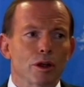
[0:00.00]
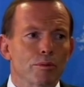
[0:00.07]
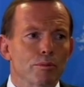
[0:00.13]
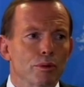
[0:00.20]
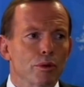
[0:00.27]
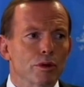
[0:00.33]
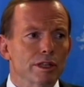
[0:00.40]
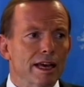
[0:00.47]
on
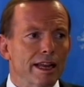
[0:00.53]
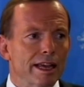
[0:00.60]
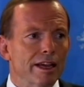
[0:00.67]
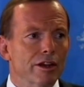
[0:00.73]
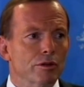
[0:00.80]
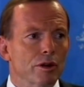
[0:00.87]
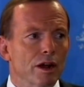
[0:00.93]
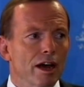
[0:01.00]
board that
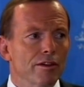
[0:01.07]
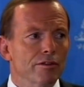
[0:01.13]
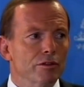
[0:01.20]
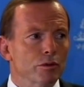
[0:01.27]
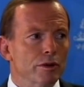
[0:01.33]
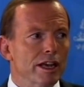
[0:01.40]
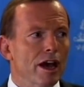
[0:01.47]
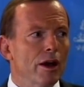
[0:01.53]

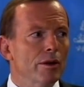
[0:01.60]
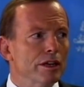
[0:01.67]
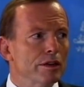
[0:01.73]
aircraft. We owe